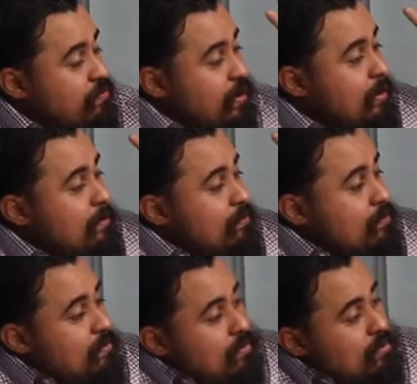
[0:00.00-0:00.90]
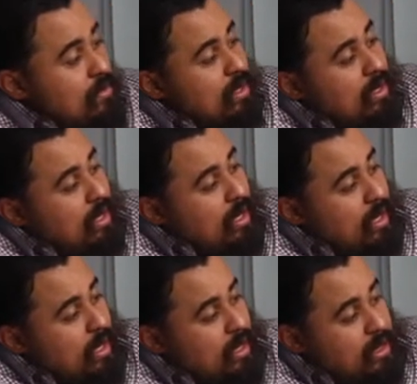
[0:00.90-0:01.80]
fit.
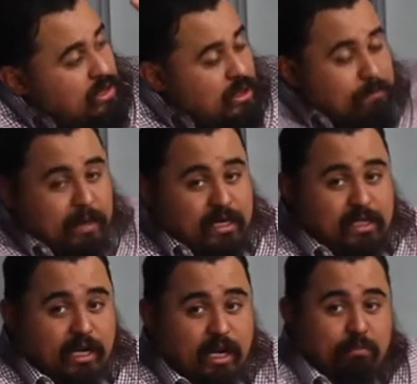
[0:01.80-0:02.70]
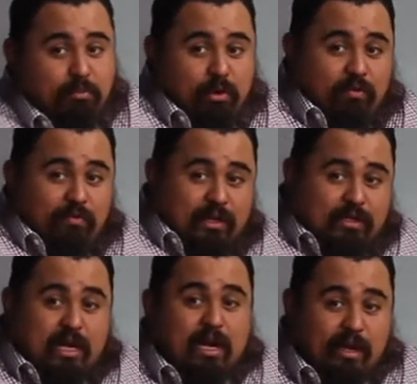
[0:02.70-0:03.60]
It just makes it a
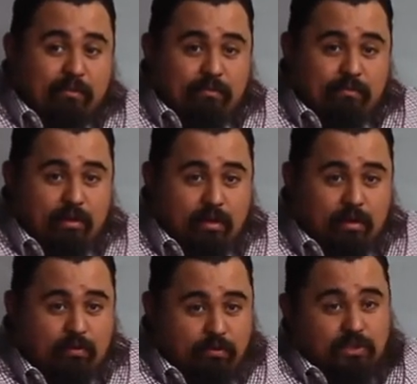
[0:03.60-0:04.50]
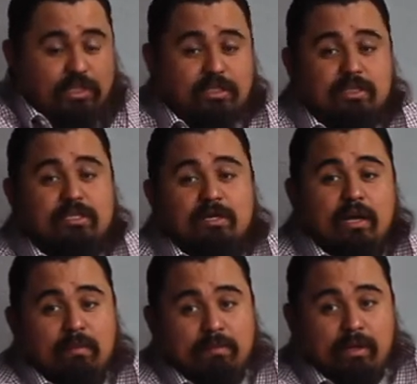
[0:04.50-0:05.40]
perfect time for Jesus to
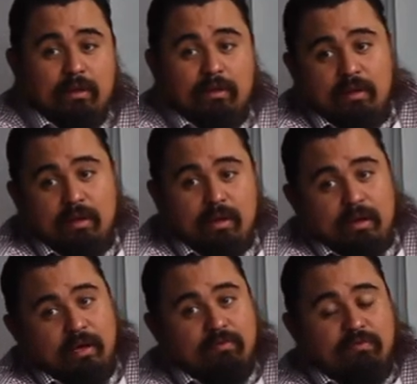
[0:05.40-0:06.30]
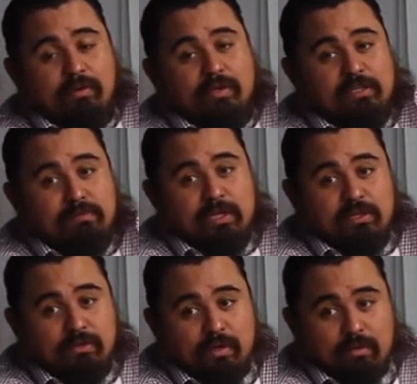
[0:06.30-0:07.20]
come in and fulfill his
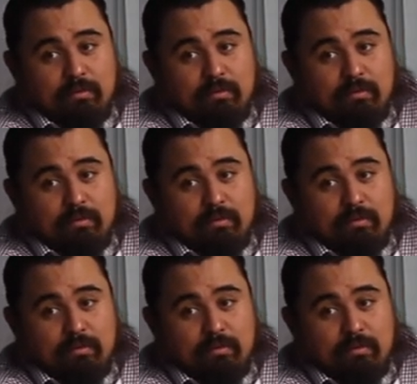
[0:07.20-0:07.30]
ministry.